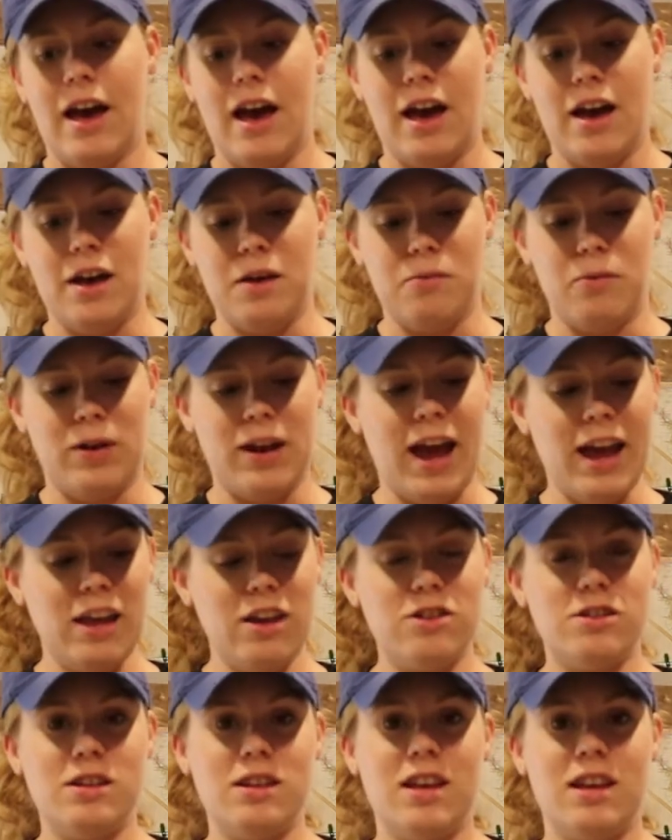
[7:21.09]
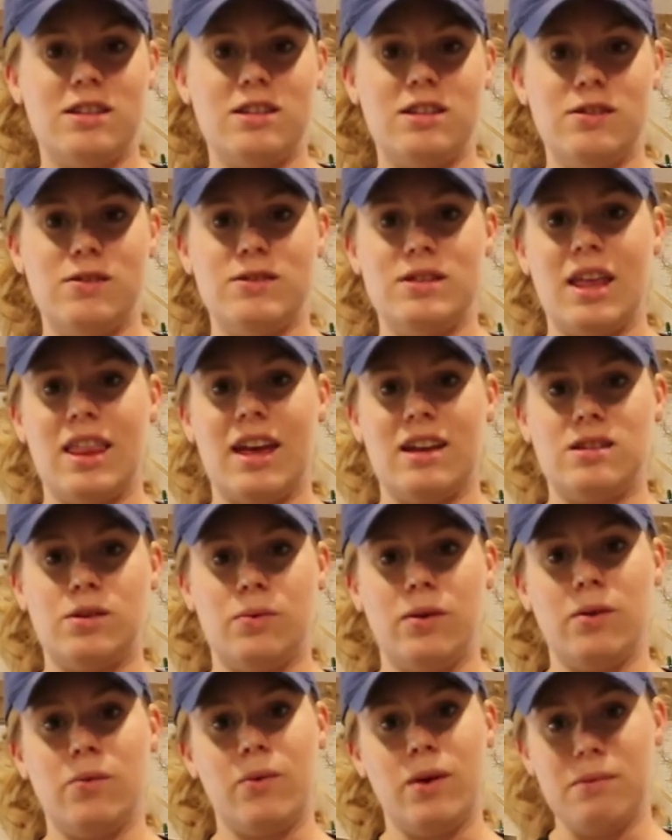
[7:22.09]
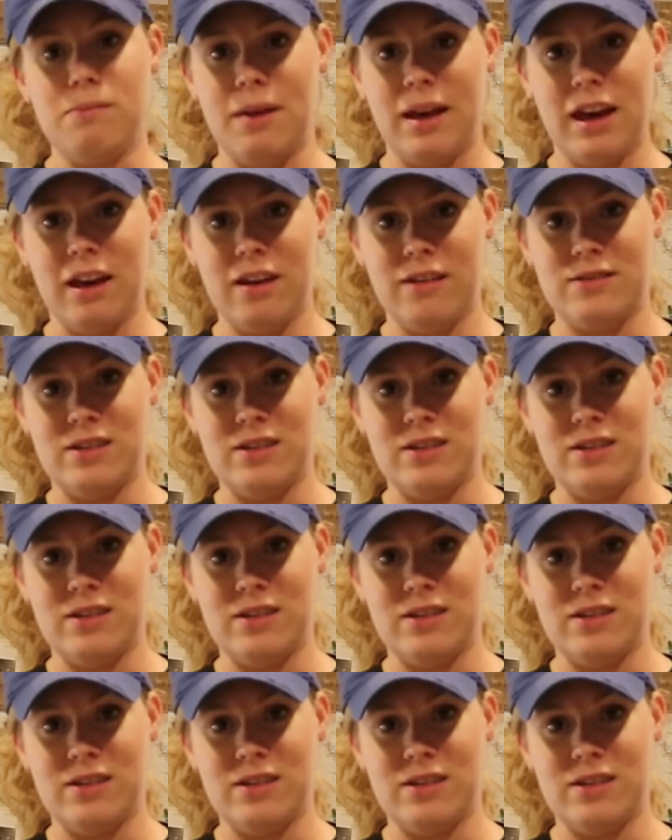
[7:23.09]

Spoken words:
What I usually like to do is I like to wear one pair